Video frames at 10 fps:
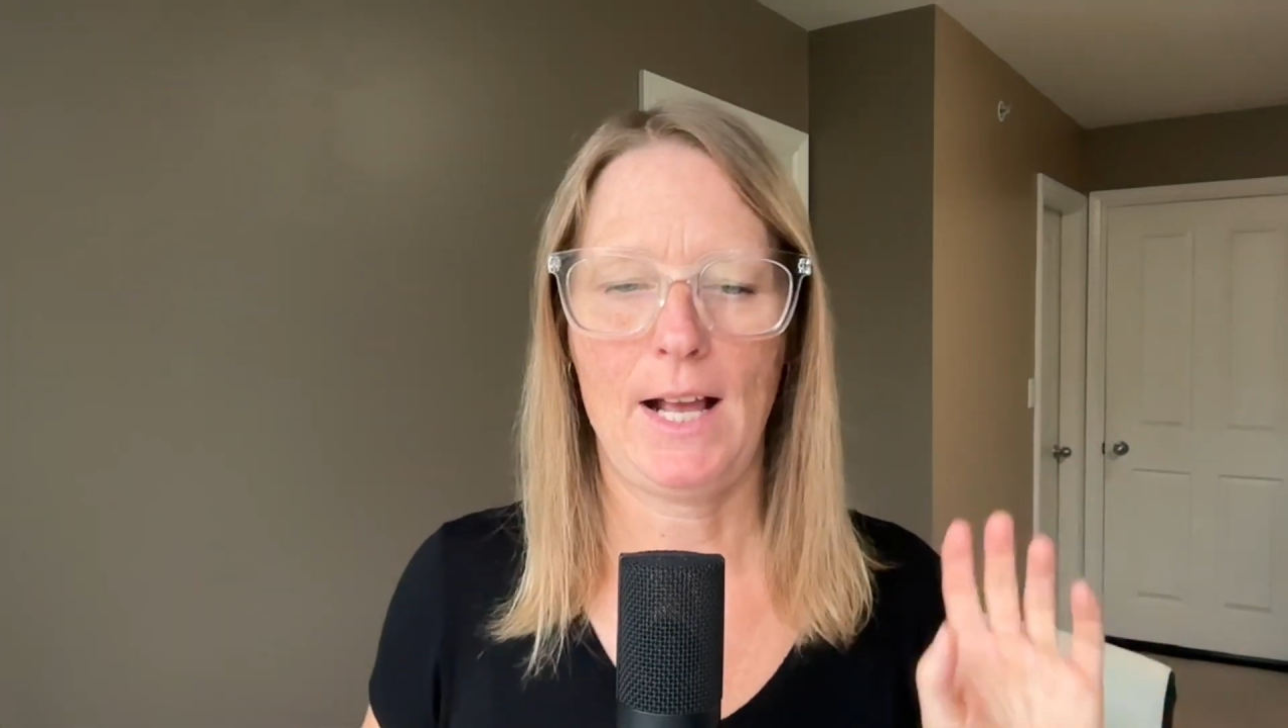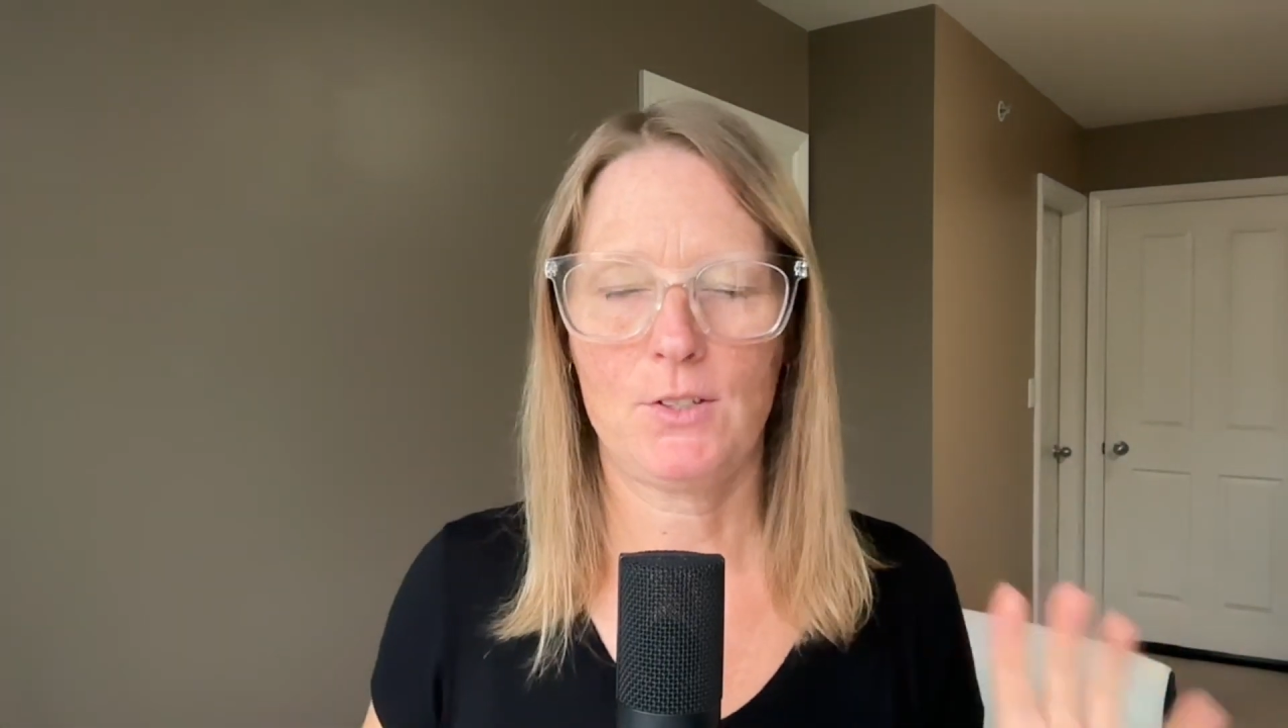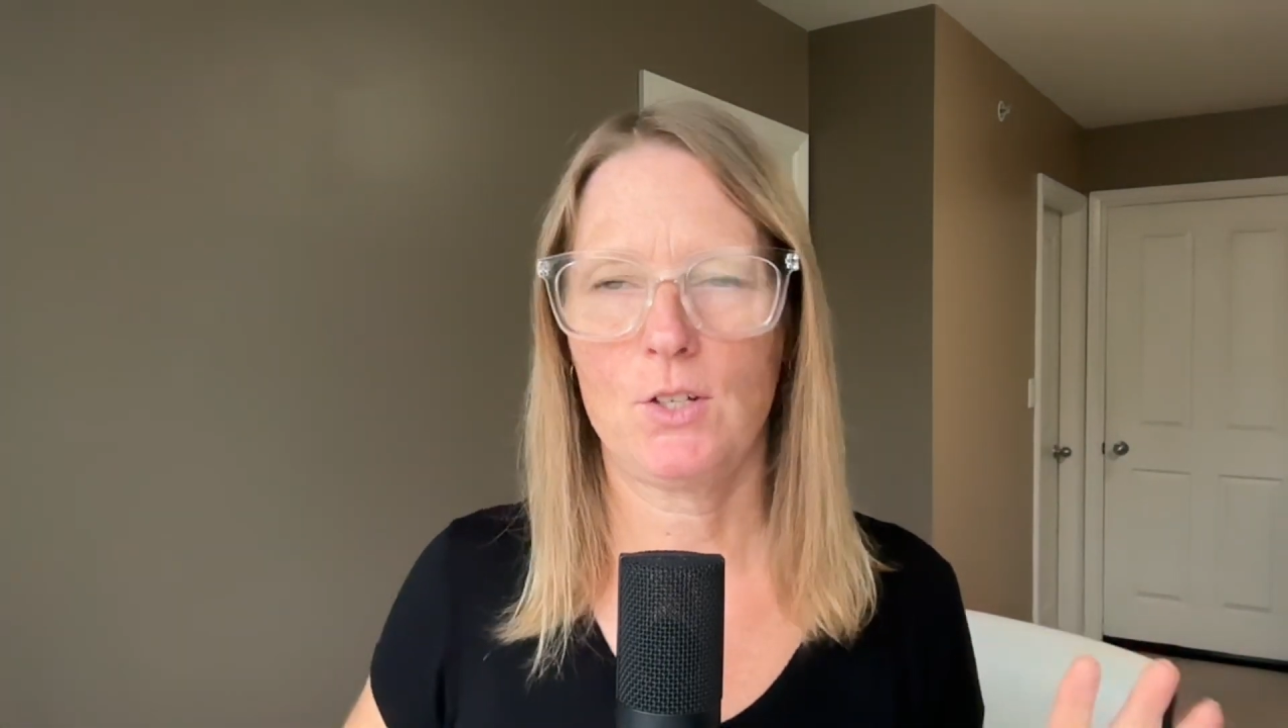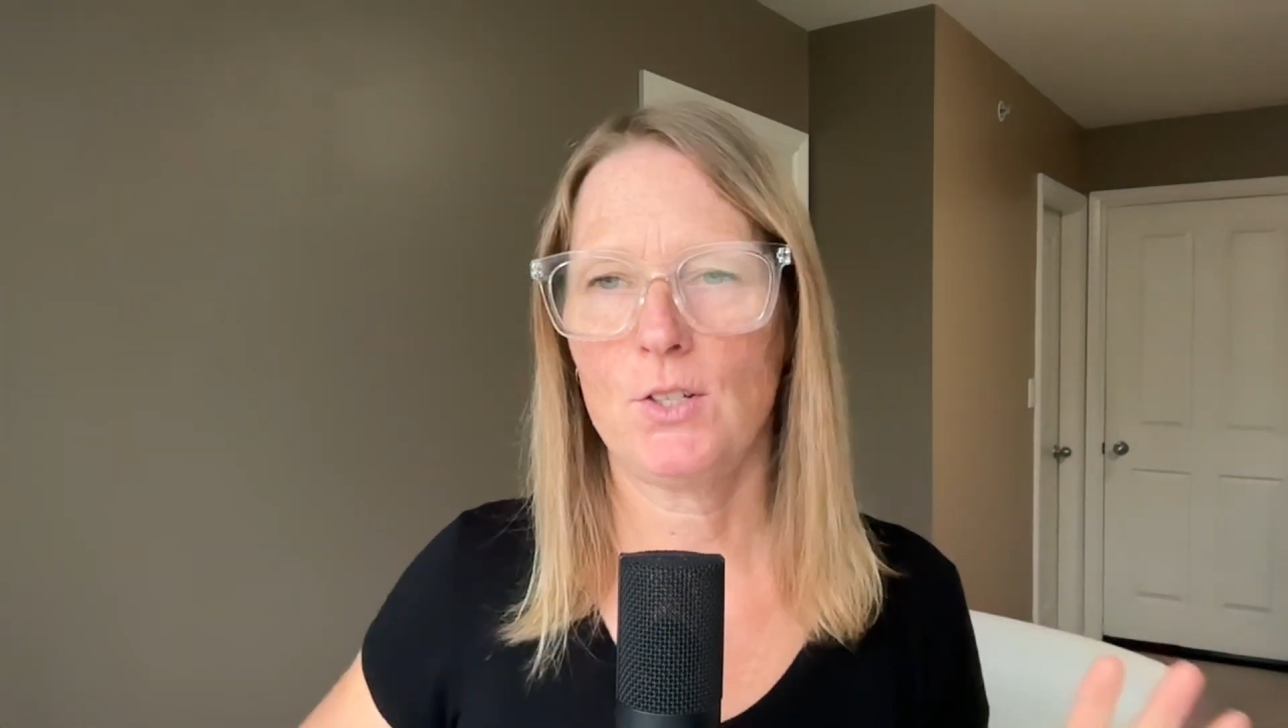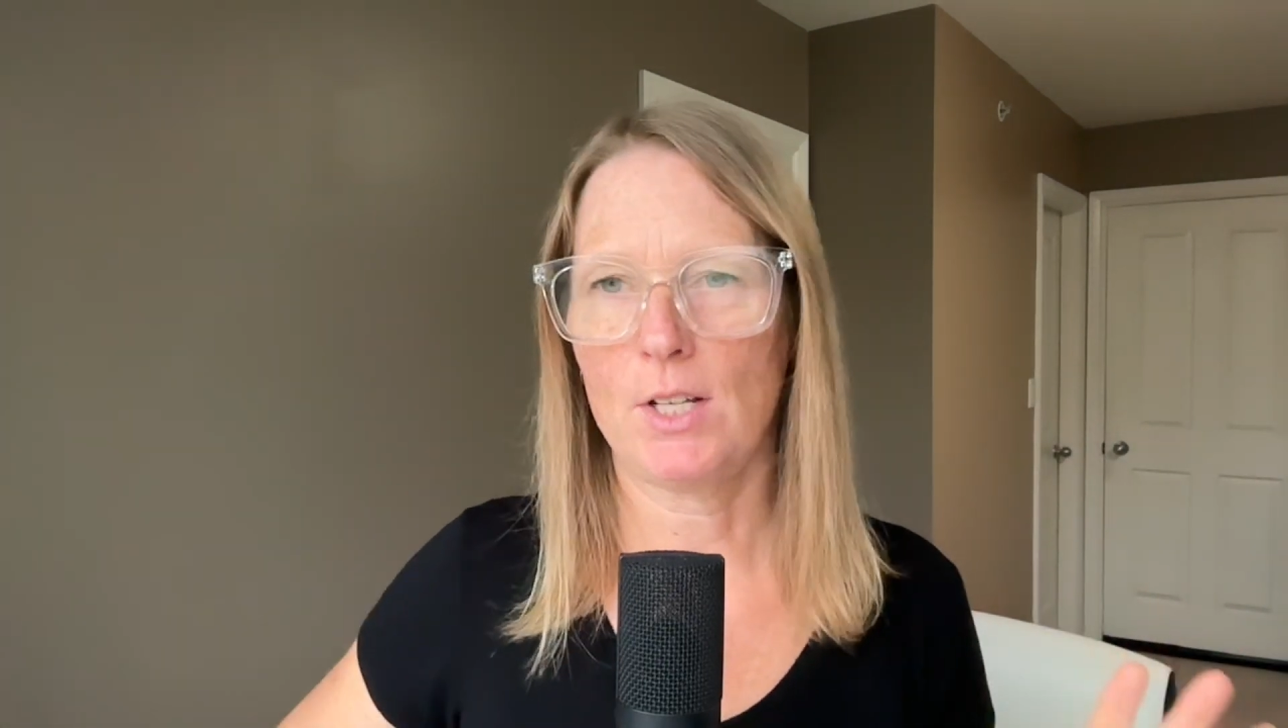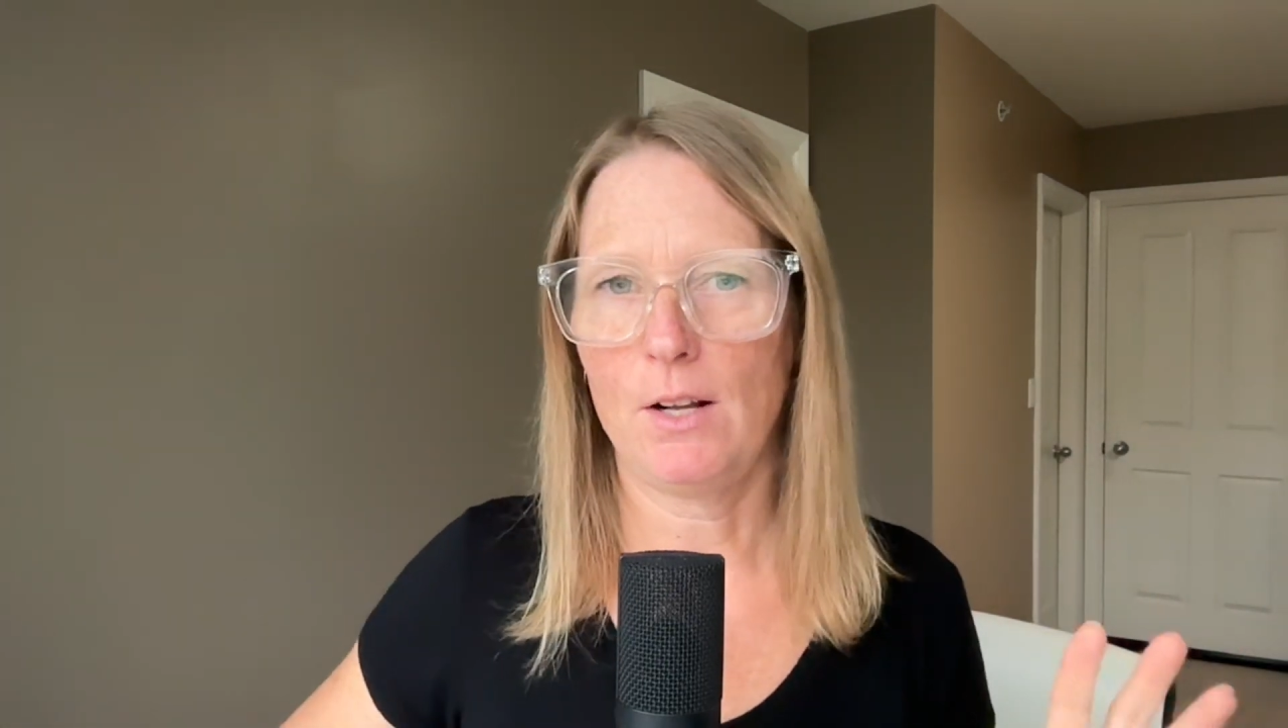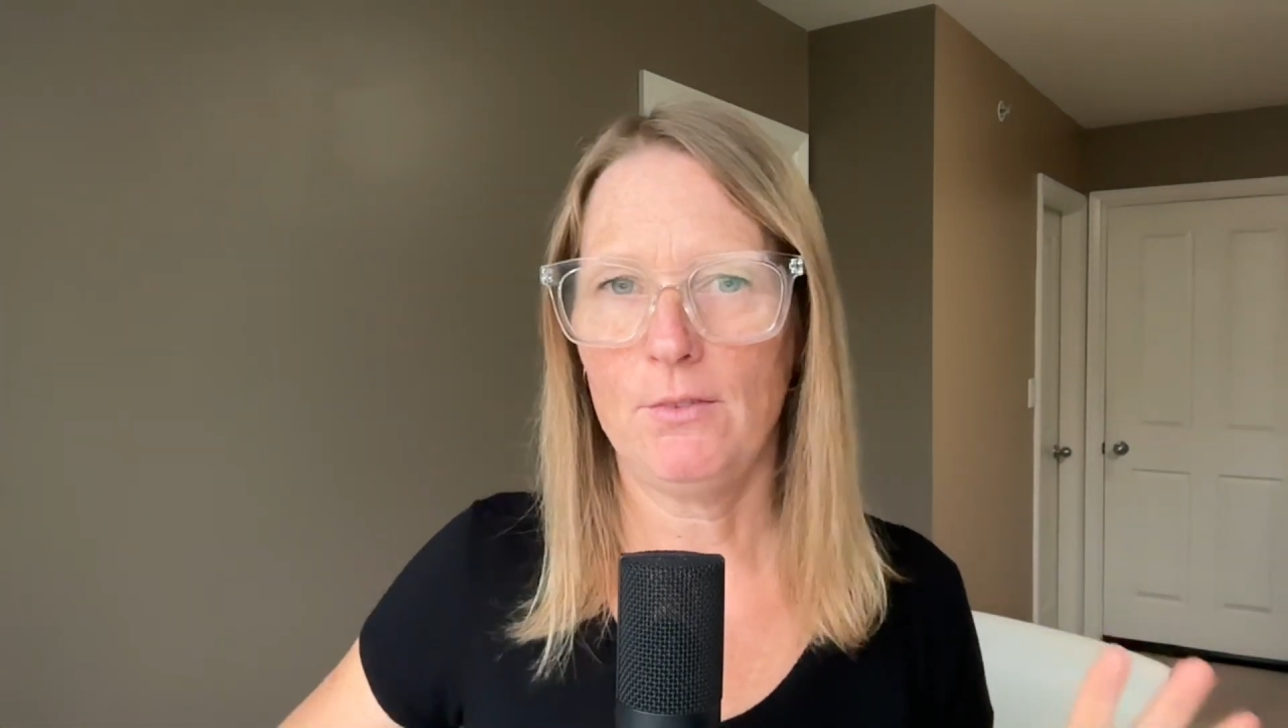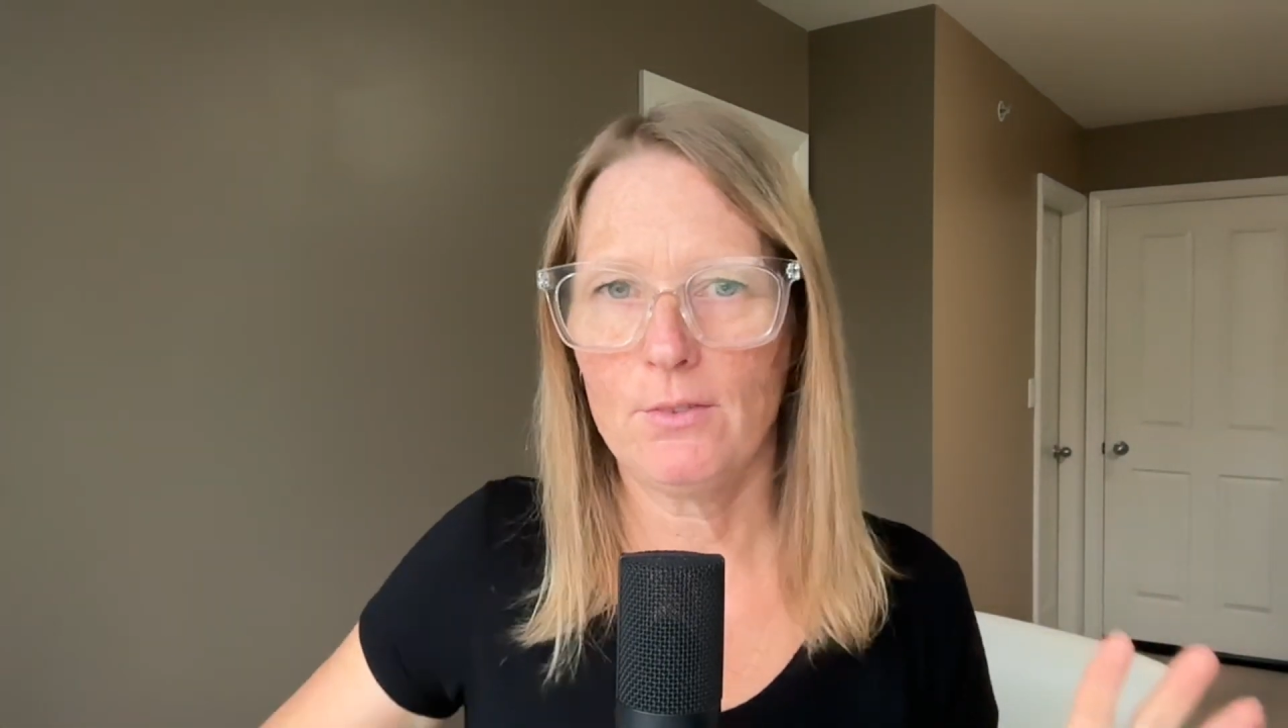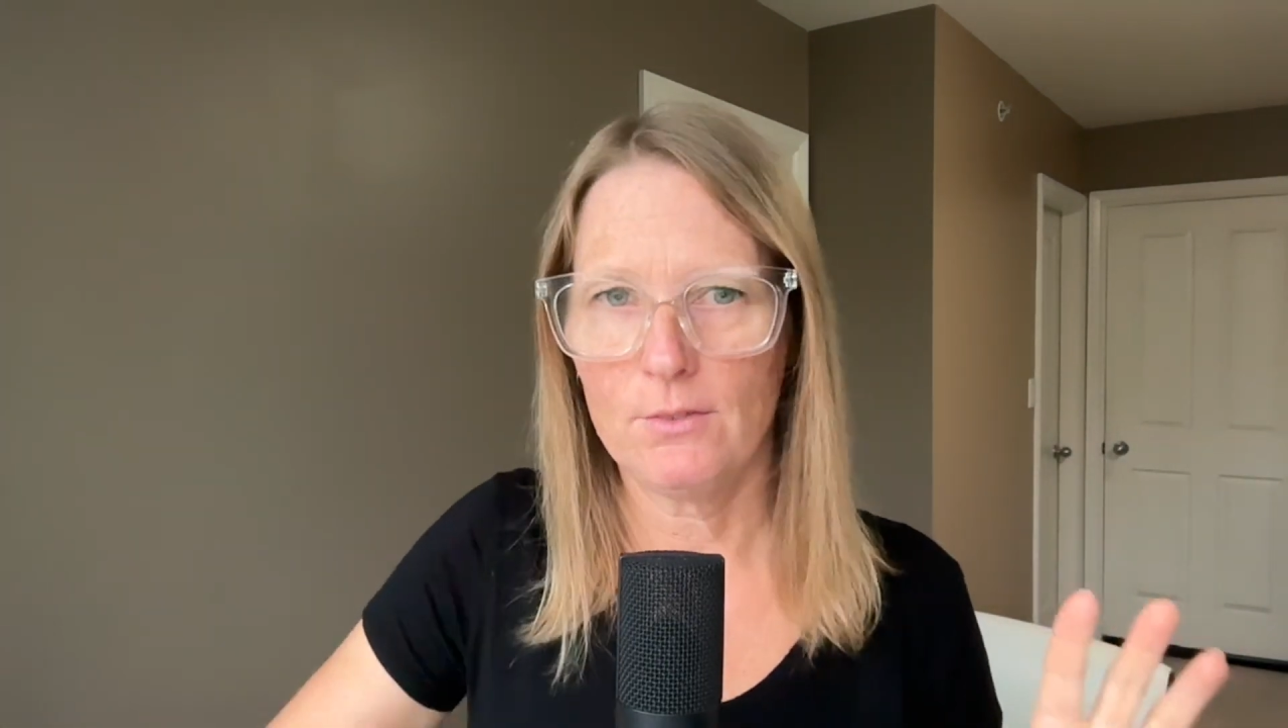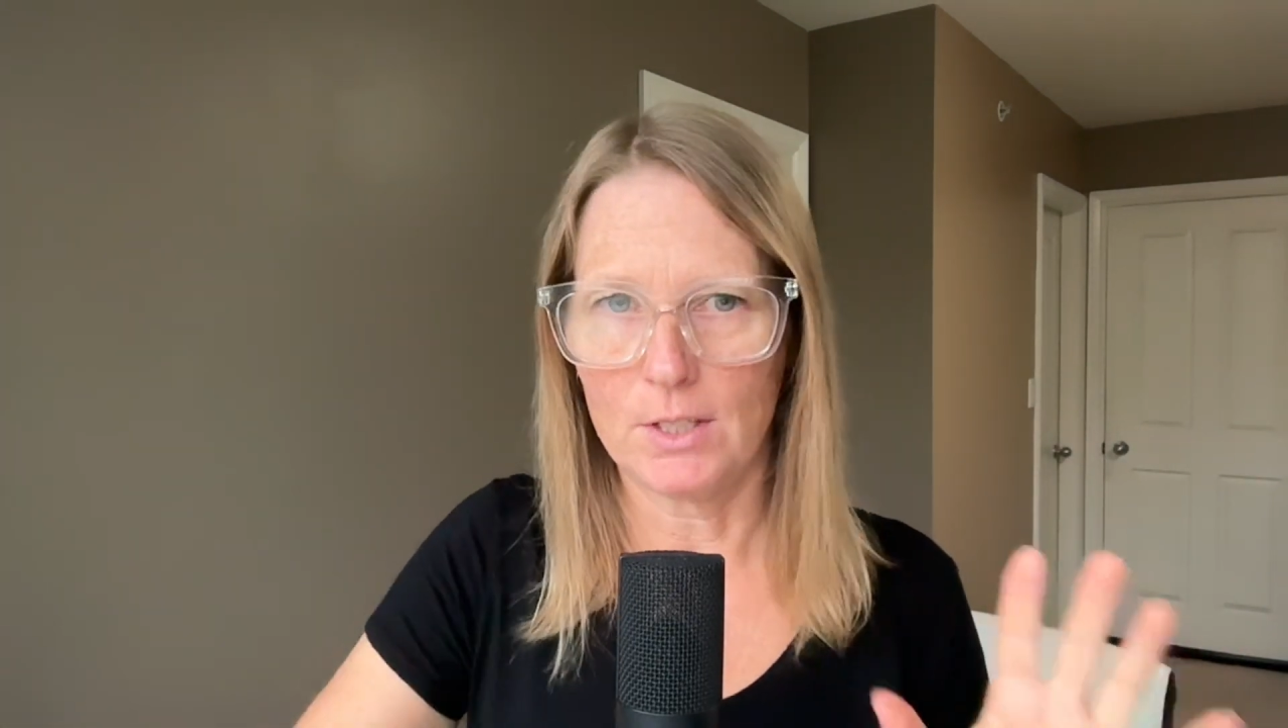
ask yourself